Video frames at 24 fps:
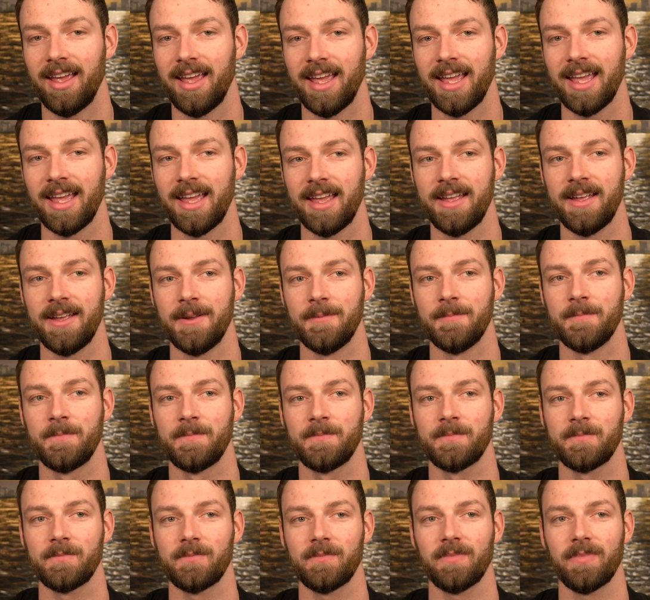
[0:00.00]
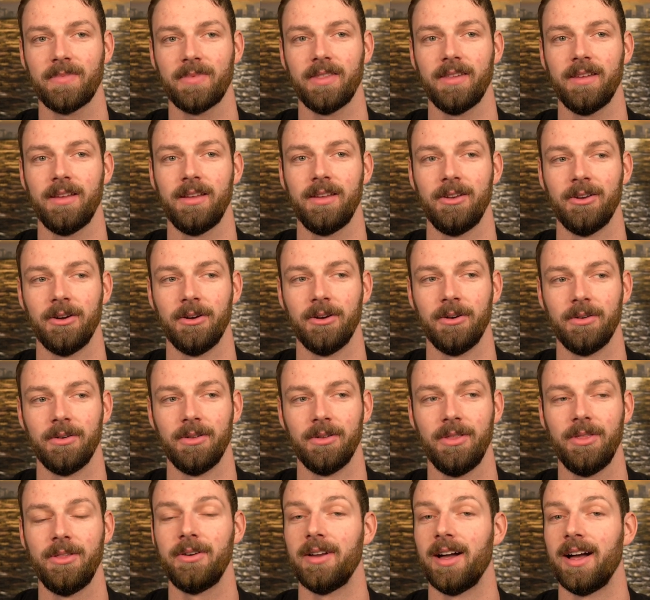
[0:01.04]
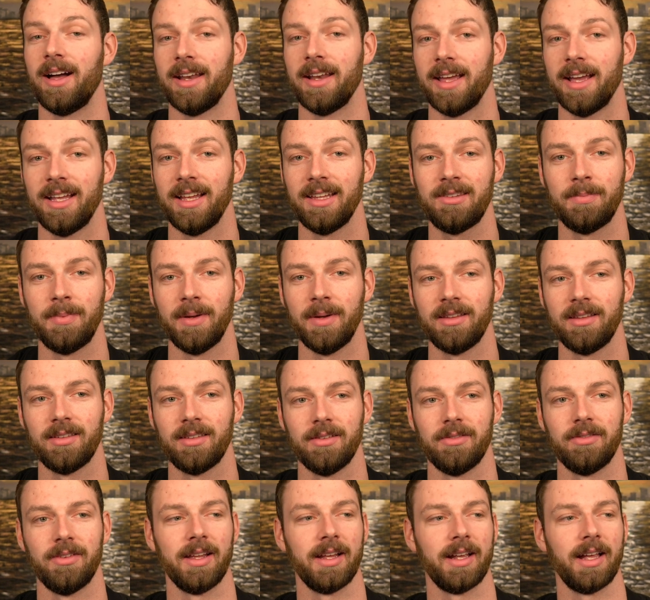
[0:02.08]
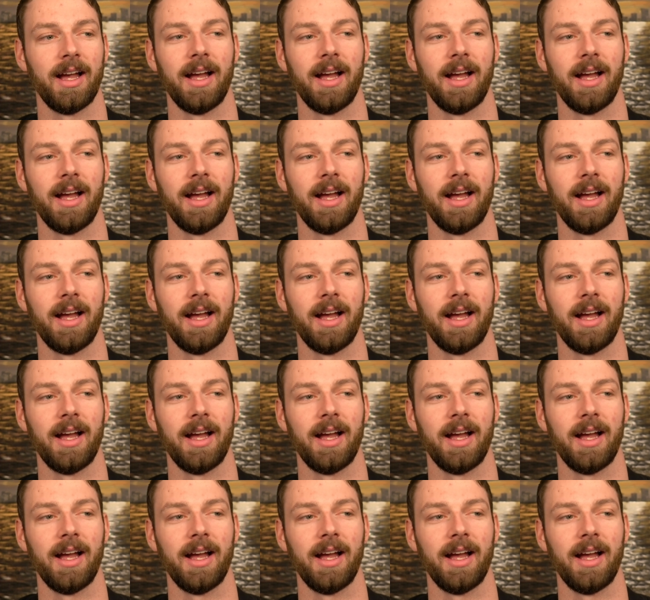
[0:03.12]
they're not in a headspace of like,